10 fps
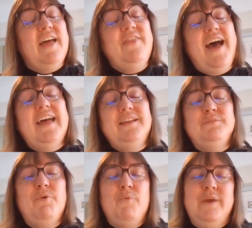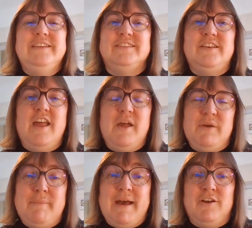And that is what we should know
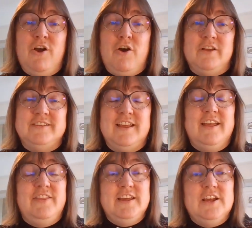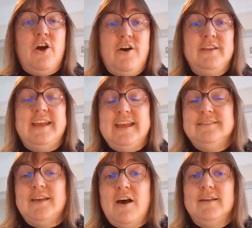about God, that God
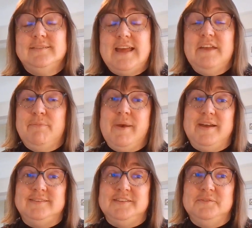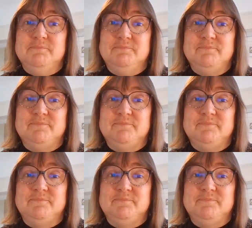is our safe person.